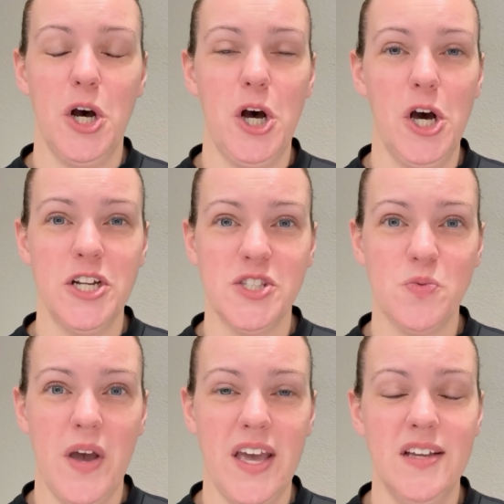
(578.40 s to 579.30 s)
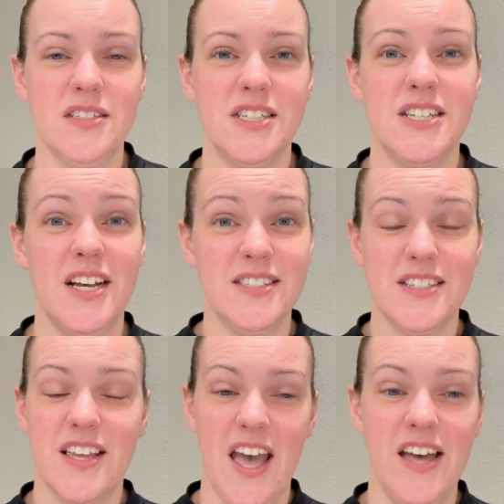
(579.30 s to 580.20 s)
on its way to test
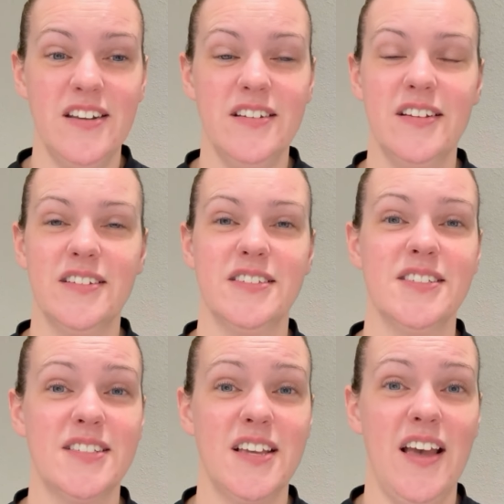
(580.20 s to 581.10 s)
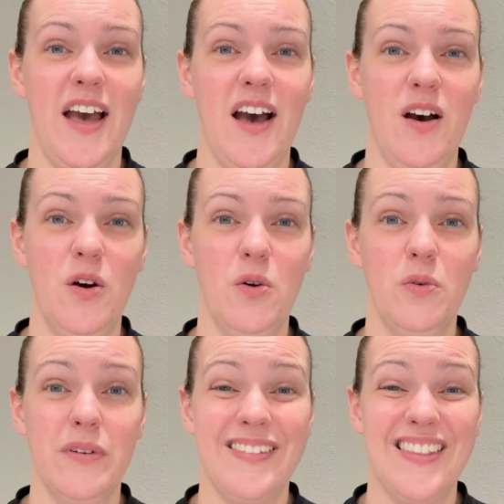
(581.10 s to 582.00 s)
again to see how
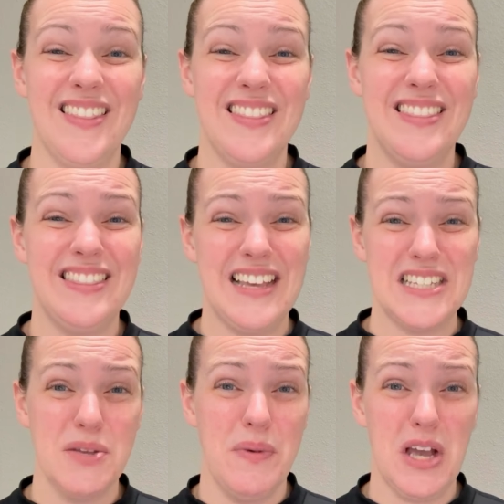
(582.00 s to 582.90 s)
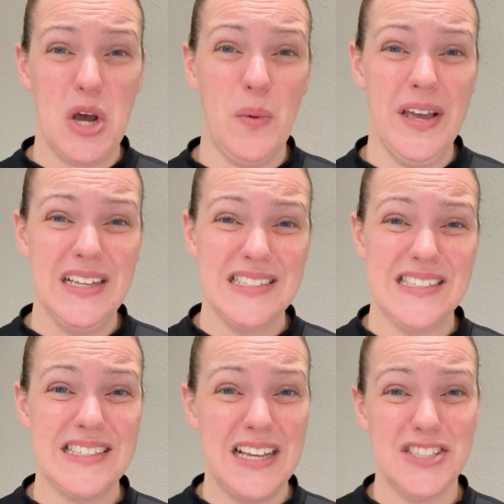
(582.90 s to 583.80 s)
things have been going
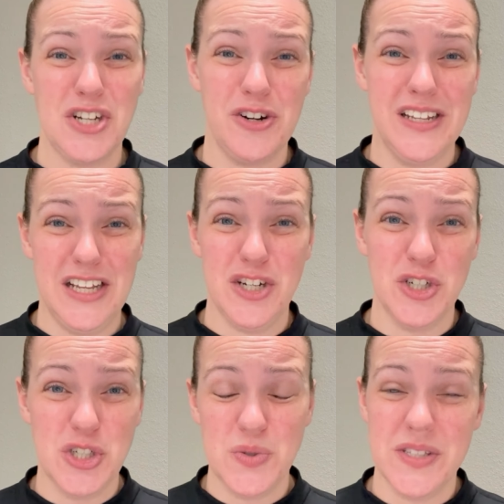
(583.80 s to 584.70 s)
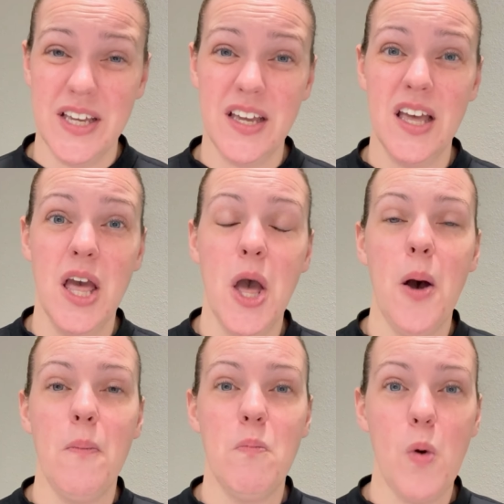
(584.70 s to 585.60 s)
since I started introducing
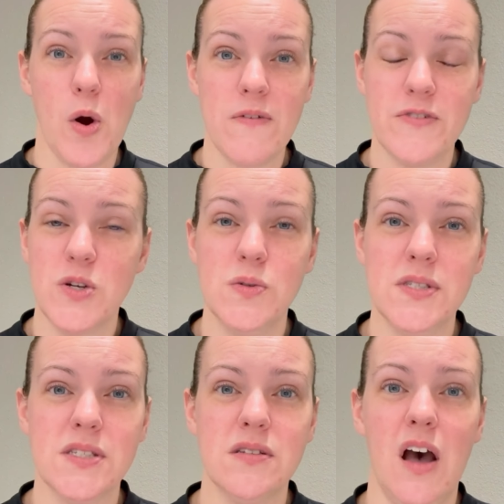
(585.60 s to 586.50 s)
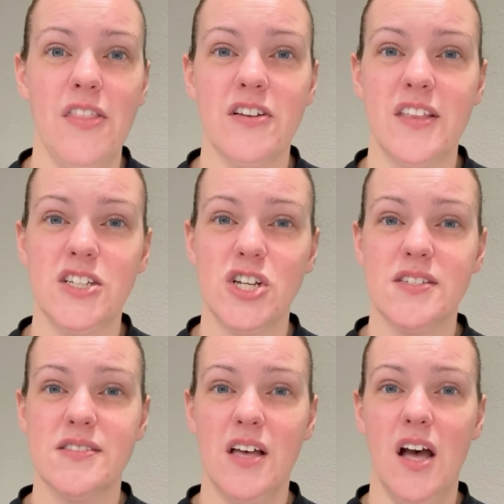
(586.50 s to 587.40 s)
more foods other than
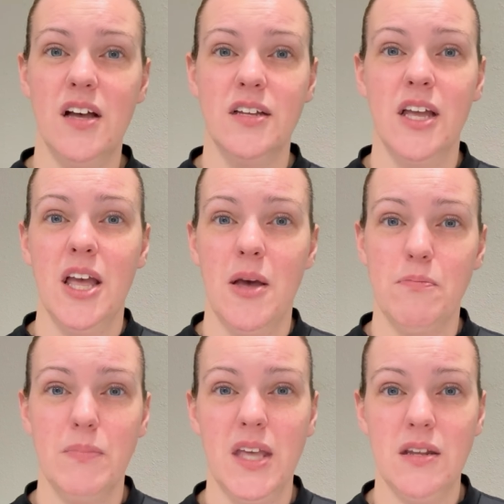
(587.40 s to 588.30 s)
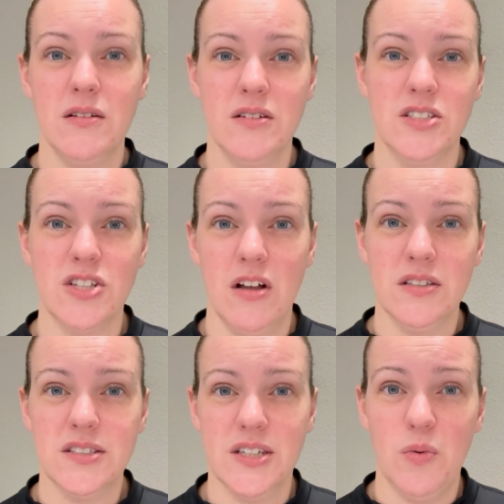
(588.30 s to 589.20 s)
just the meat,
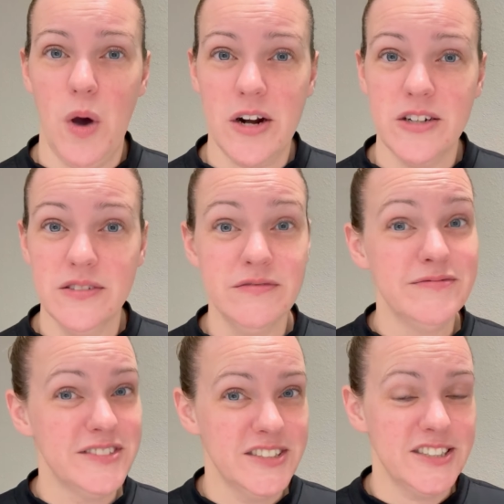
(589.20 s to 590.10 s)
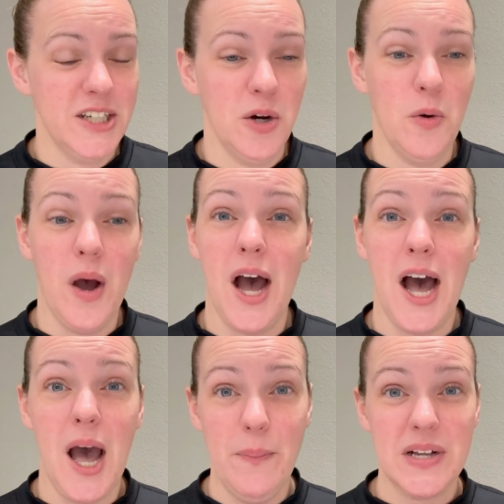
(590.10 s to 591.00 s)
salt, and water. So
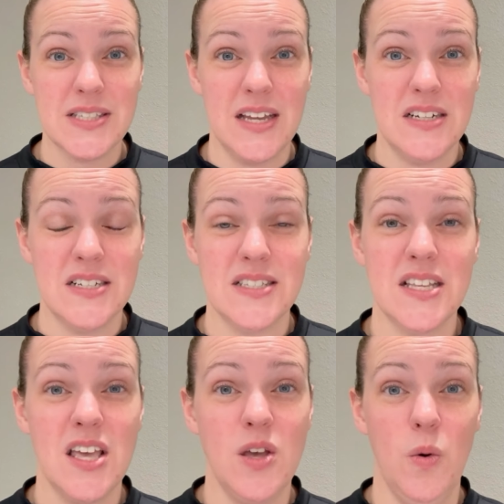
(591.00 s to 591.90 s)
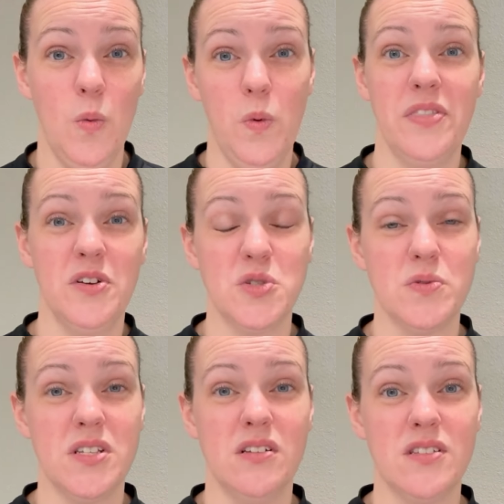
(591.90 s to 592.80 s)
I'm excited to see what those
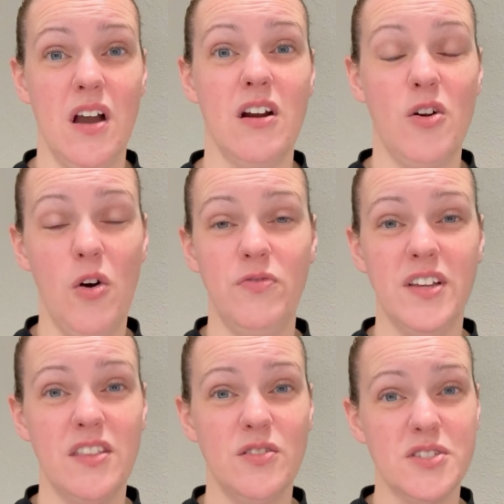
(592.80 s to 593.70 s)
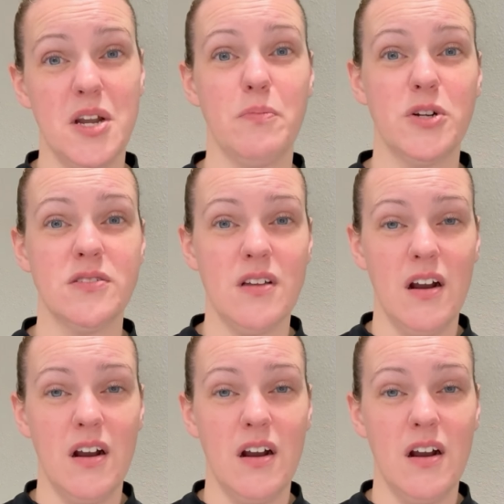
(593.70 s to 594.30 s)
results are, and hopefully those numbers